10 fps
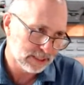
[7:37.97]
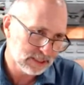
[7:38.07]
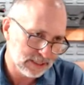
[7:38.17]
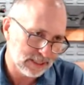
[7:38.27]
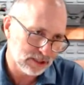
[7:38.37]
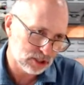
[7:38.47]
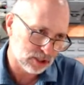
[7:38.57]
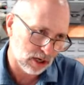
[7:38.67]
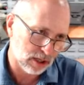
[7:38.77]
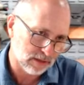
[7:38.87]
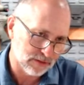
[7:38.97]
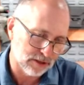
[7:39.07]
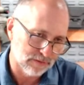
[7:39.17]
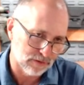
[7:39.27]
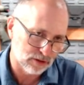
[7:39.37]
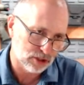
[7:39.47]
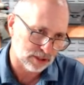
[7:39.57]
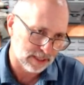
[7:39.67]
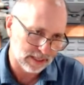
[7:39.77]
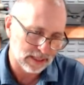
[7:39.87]
the install of the
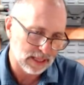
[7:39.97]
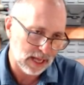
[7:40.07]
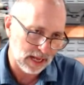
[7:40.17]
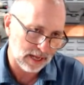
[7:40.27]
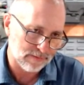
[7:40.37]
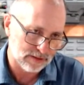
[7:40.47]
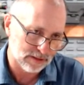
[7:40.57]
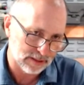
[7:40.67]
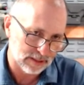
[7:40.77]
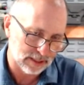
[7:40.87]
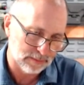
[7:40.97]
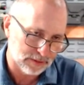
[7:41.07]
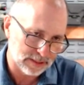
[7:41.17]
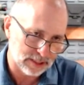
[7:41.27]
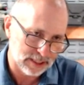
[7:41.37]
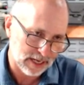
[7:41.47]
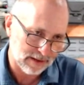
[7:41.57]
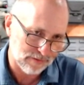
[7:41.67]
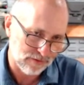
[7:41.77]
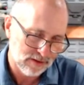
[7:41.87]
conversion kit live into the Liberty
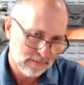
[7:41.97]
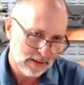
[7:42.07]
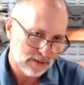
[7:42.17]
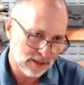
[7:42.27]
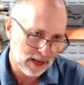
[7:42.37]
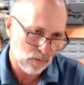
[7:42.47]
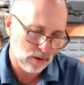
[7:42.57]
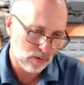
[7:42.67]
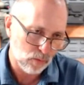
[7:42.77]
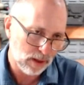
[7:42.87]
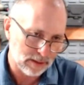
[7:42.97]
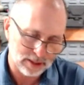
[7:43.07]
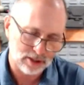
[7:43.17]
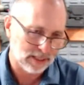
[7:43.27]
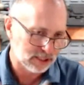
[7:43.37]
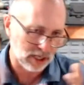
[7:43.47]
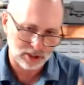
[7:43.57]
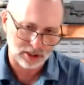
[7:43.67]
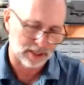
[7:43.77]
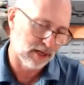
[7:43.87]
safe. That went well until I
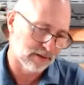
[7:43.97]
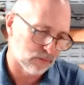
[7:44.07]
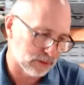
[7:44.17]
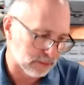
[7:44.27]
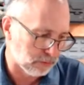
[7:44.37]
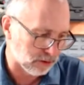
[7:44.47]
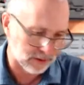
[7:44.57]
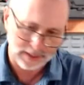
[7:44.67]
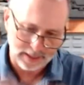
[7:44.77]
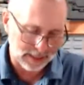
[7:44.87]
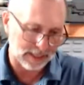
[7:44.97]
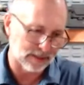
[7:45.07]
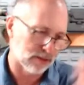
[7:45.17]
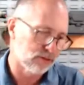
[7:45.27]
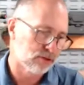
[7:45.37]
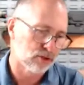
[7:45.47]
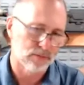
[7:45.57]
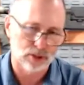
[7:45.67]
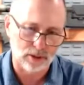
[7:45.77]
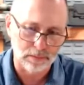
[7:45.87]
touched the gun and went to put it in, and YouTube
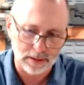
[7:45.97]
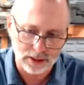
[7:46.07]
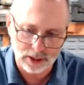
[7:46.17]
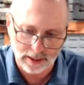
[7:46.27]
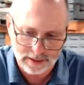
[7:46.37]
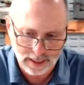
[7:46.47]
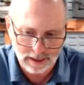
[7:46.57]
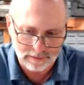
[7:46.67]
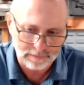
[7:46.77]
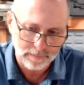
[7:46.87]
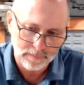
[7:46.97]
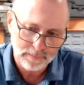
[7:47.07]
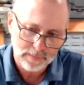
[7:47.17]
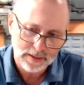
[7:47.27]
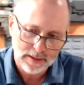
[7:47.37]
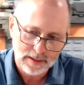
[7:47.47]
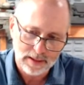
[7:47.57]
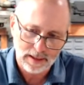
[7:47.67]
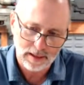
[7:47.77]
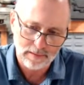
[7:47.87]
just completely shut it
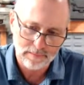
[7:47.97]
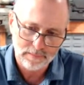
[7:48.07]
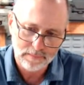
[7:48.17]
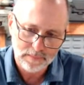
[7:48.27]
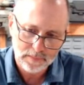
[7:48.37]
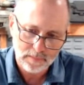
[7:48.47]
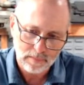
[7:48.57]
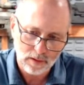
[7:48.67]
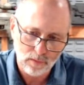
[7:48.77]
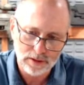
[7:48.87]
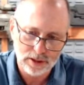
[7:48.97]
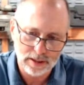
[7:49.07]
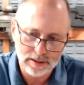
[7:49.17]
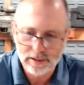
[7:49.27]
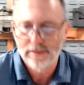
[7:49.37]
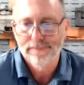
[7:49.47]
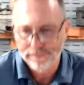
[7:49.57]
down, which is,